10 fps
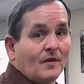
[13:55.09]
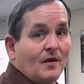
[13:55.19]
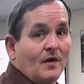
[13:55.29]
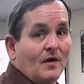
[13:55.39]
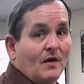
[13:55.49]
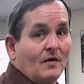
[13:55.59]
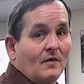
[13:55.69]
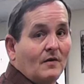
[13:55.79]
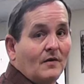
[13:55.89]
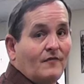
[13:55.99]

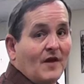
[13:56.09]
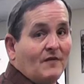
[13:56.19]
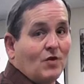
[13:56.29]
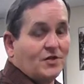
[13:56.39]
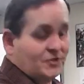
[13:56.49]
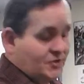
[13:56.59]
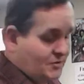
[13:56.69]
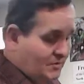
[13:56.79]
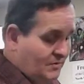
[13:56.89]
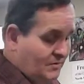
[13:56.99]
If you have any
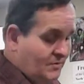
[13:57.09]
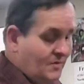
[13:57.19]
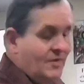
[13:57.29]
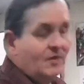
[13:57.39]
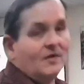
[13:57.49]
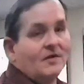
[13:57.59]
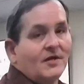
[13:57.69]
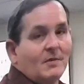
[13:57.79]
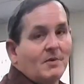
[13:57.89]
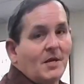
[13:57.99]
questions,
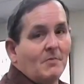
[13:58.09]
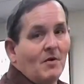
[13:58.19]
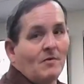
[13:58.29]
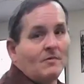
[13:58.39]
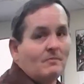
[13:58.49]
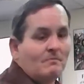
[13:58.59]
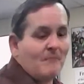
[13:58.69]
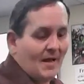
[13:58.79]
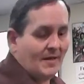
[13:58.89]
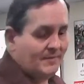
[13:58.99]
give me an email.
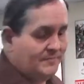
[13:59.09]
Bye.